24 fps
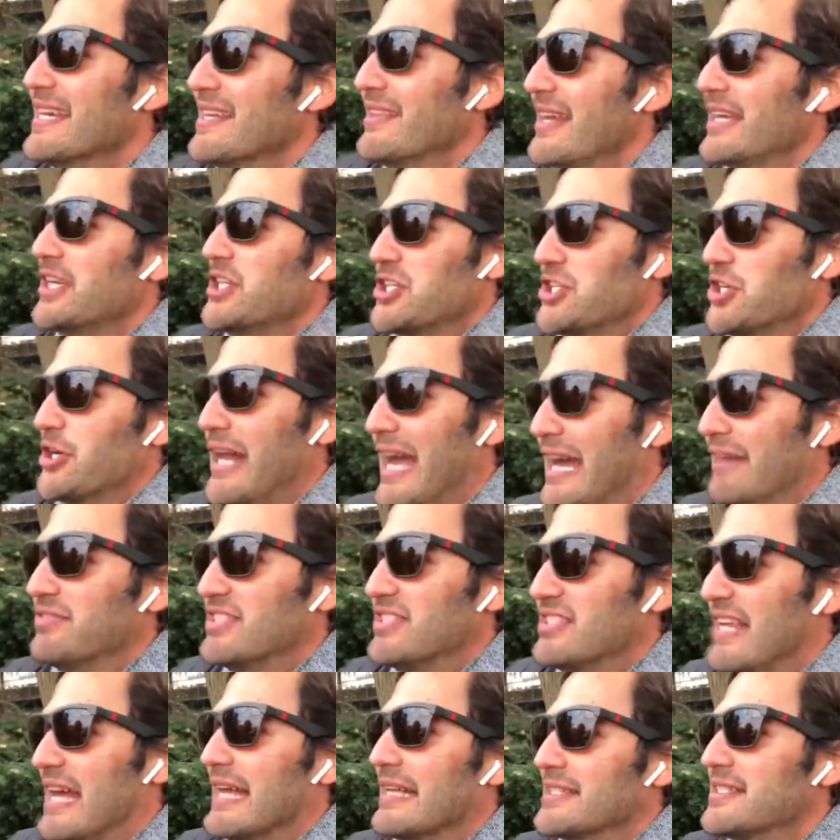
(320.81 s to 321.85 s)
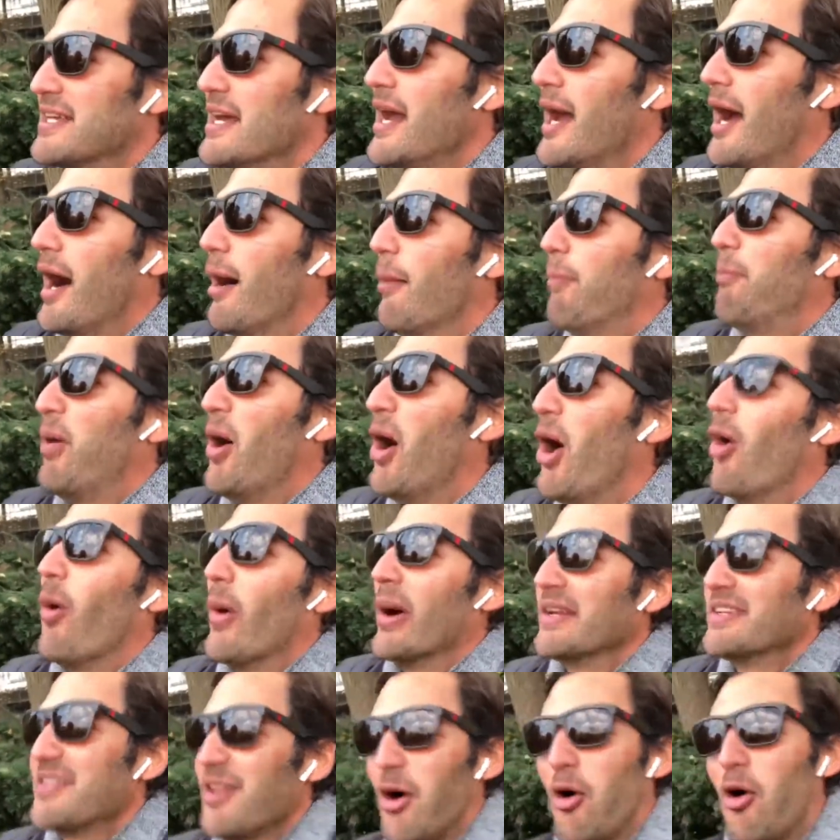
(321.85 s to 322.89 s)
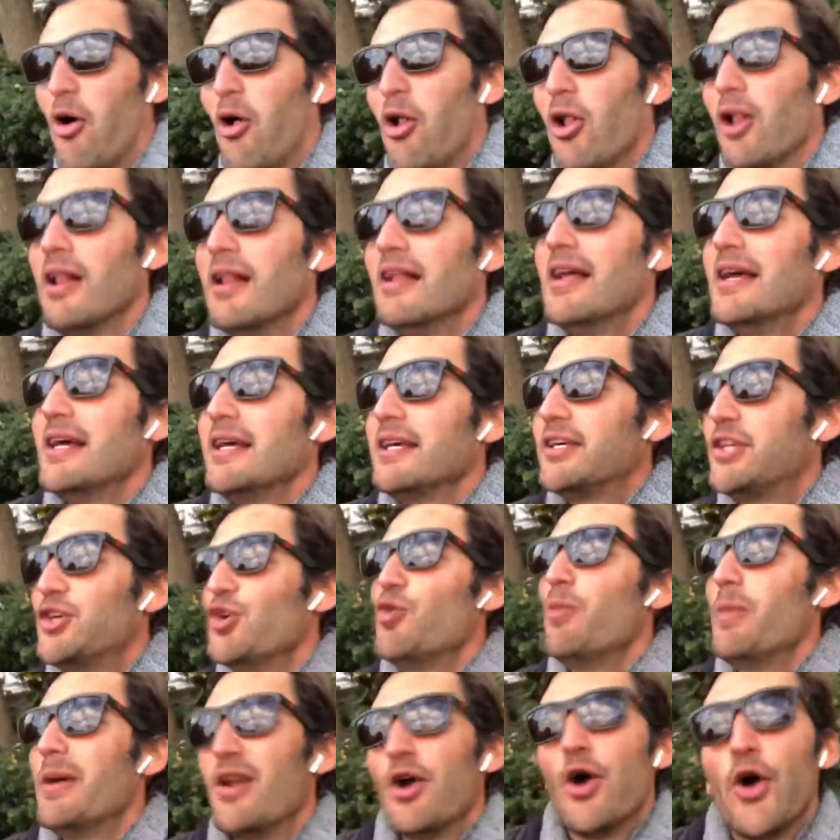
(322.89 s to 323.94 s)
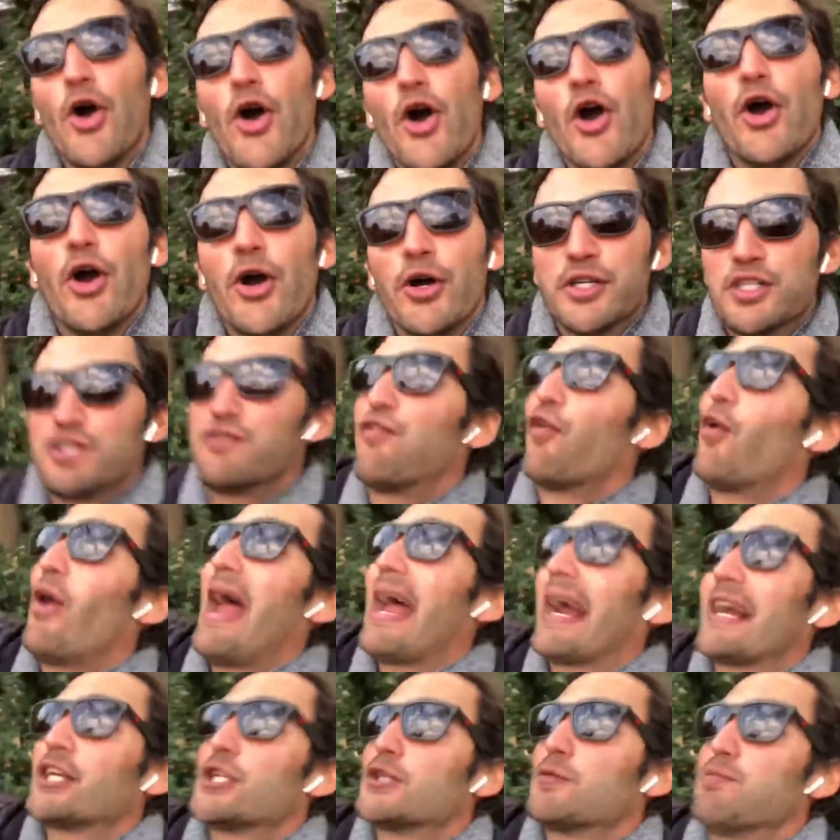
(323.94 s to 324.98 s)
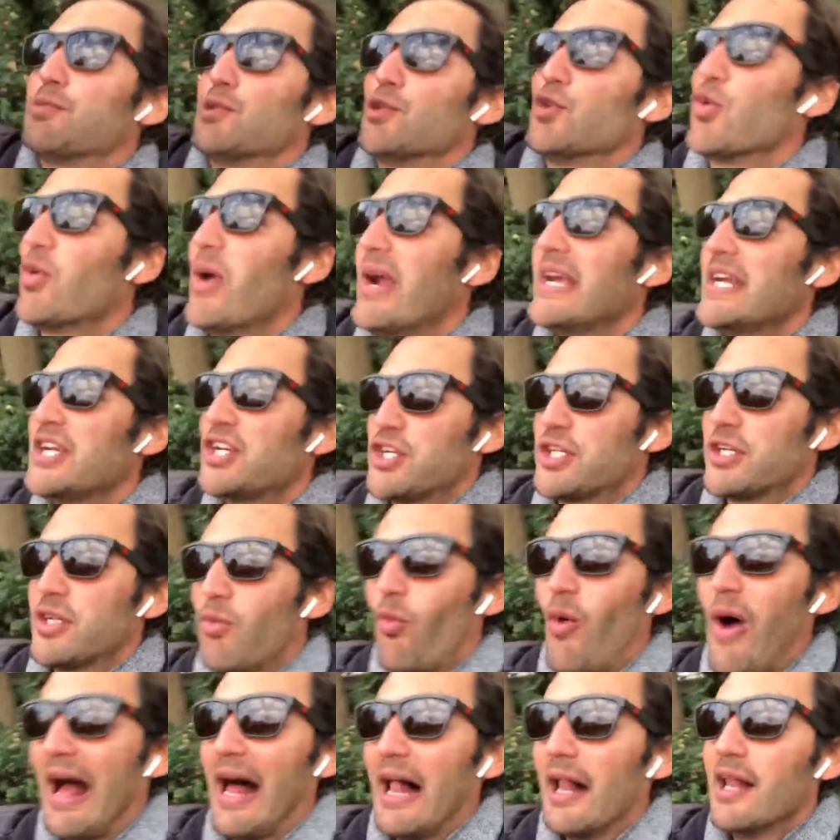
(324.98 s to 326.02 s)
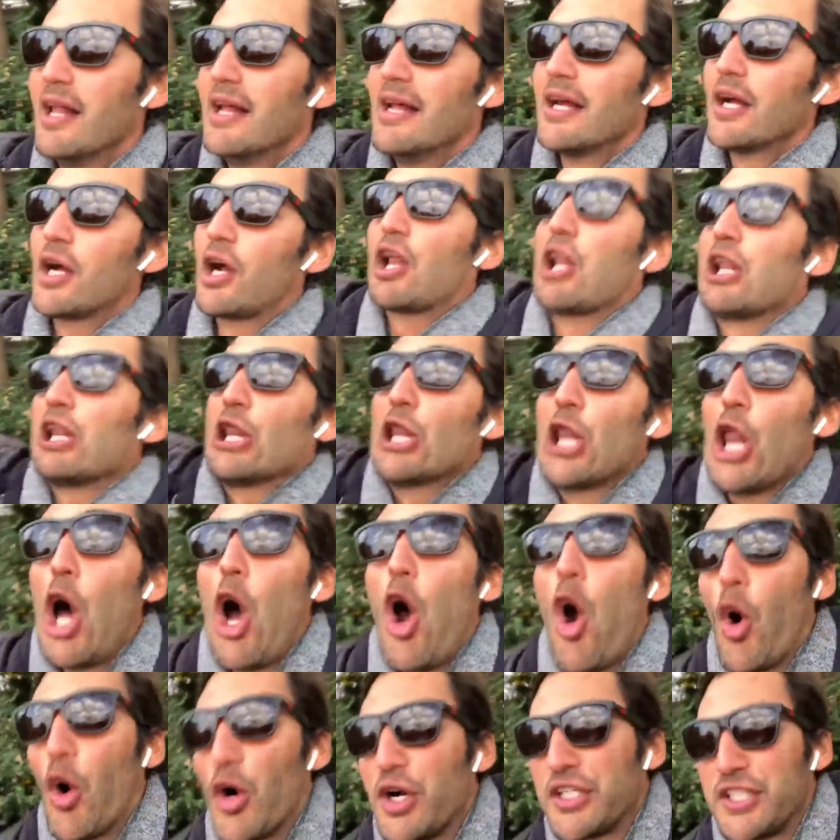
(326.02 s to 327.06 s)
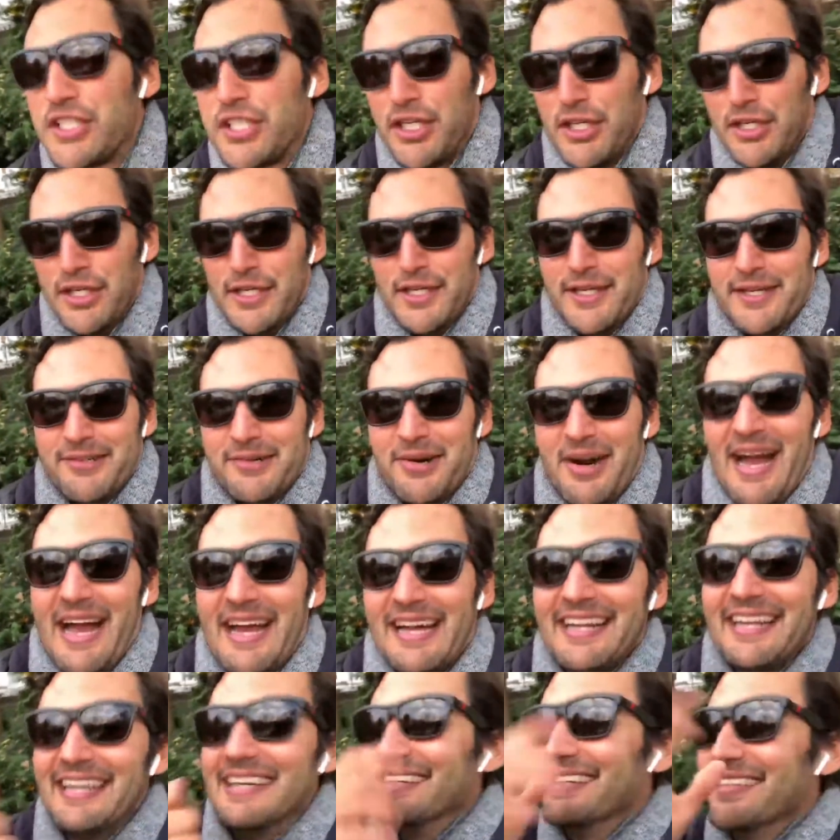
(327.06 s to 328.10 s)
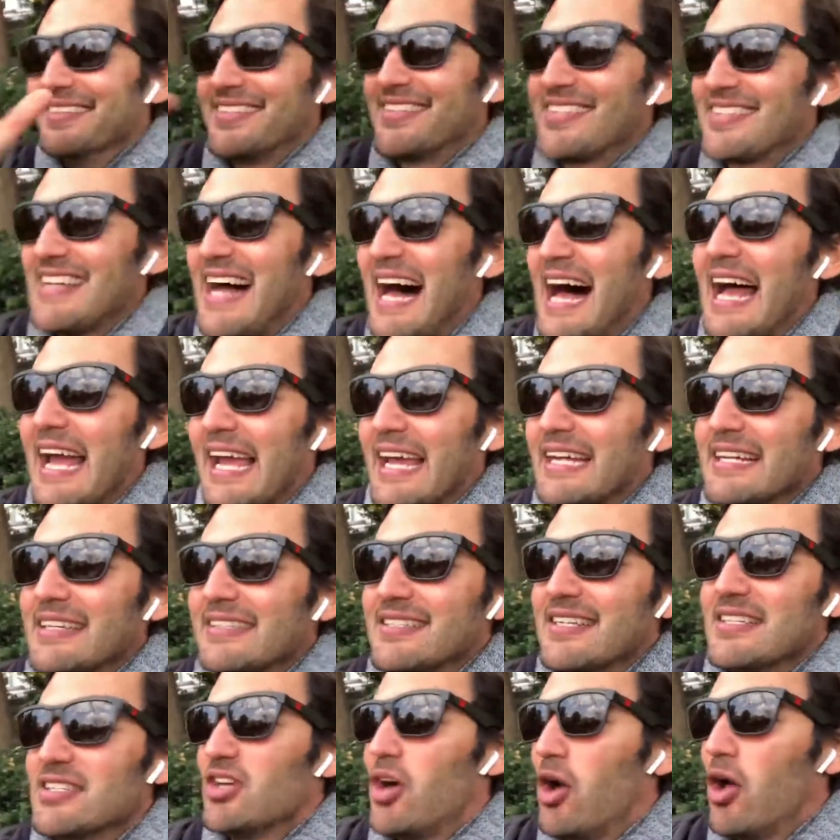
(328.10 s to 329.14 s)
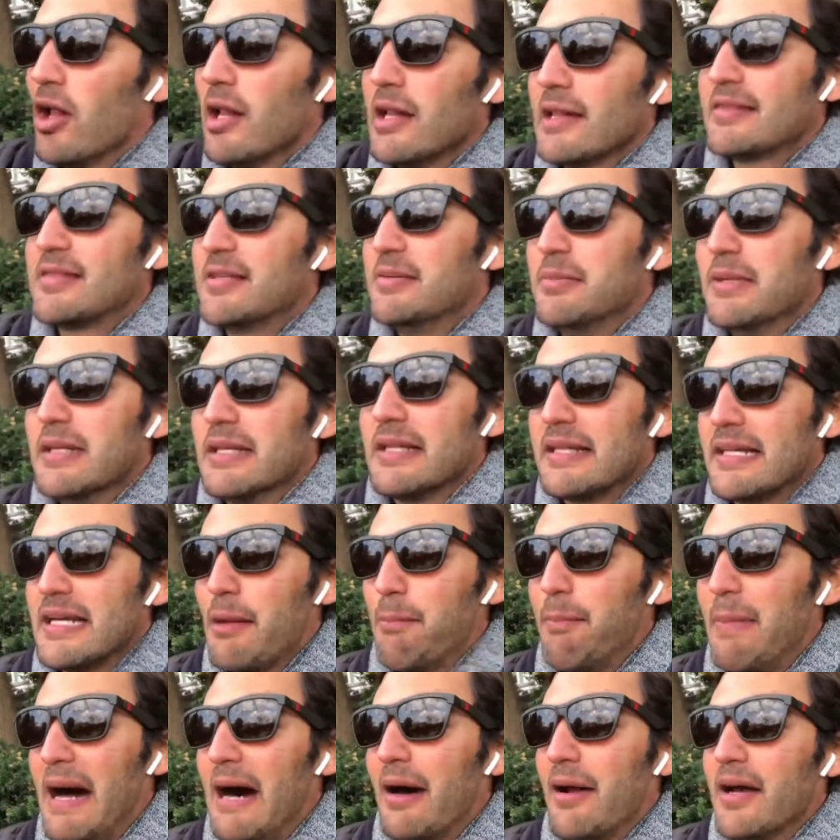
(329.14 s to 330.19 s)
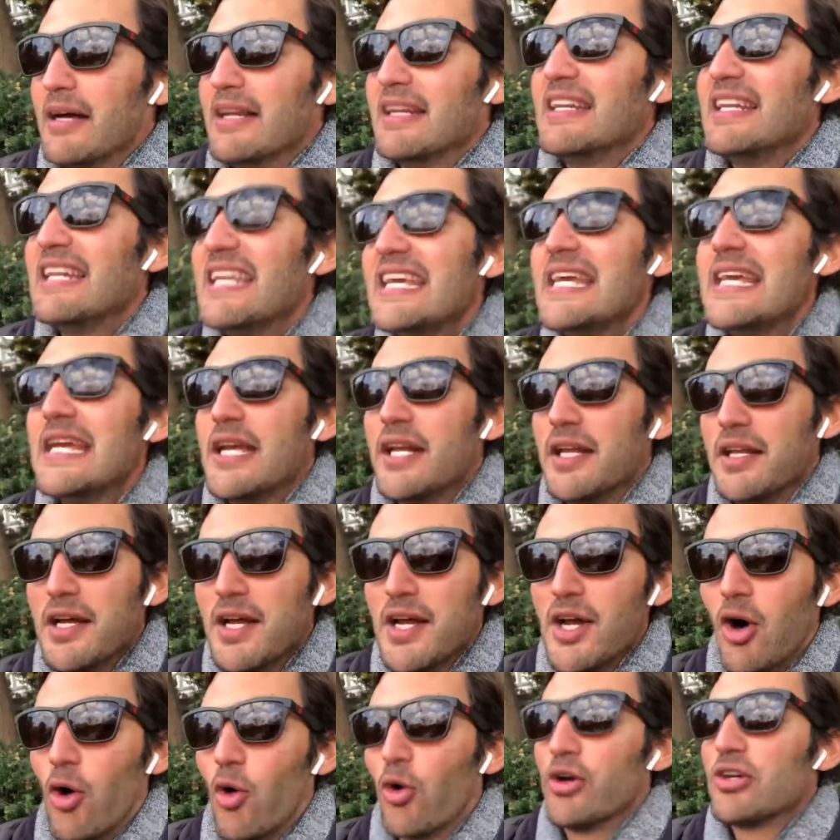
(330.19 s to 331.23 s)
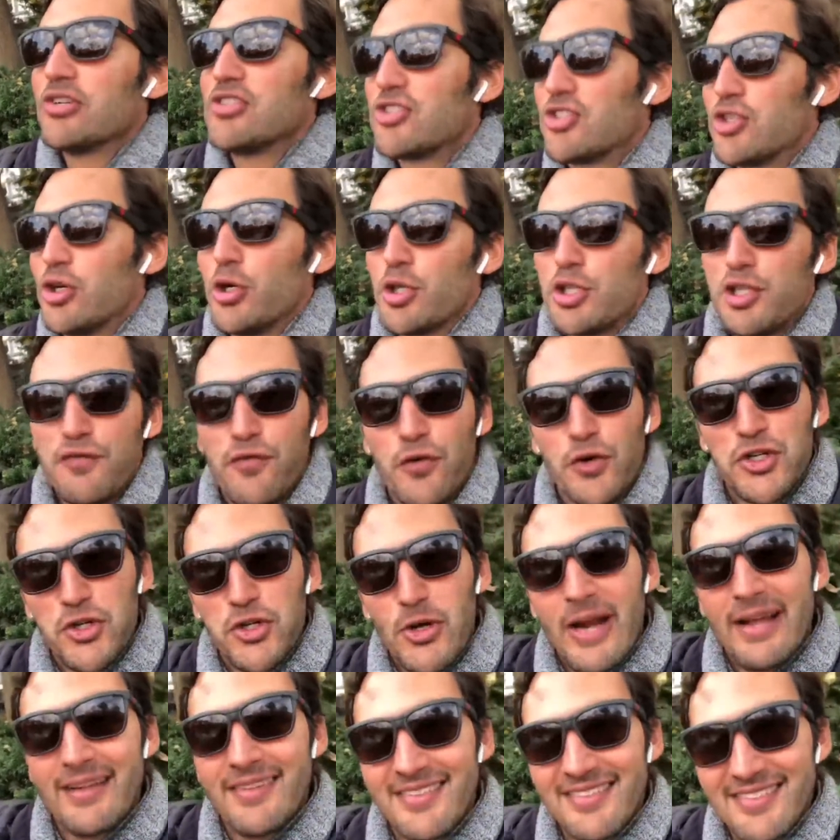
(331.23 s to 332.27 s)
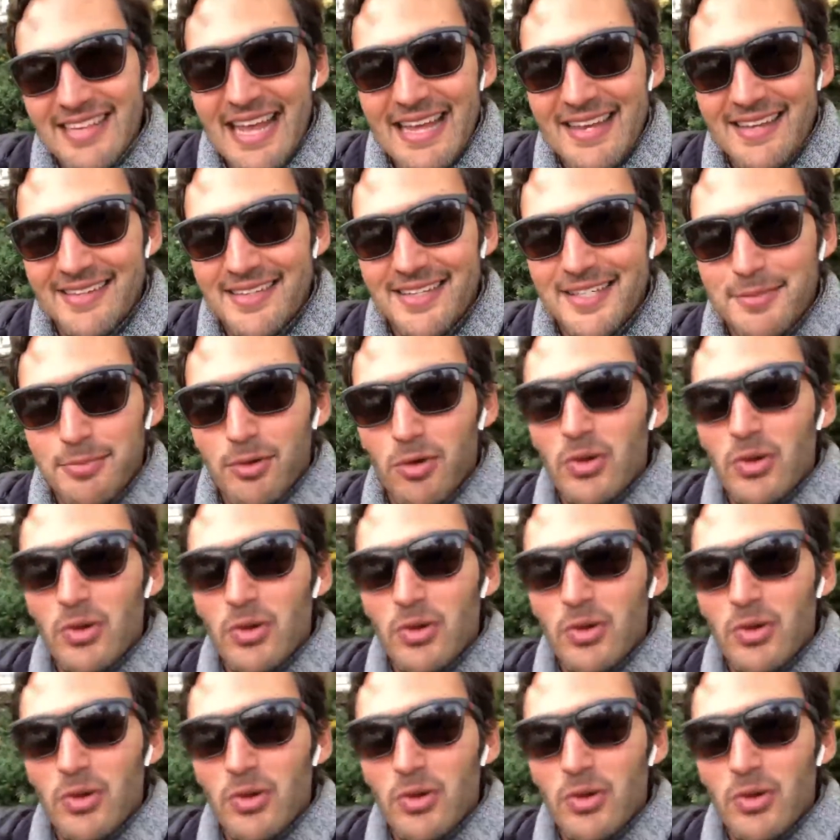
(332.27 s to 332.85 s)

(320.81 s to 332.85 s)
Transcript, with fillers: They should have sent a poet. The whole human urge for exploration, while cloaked, right, in science, is ultimately about a need or a search for transcendence.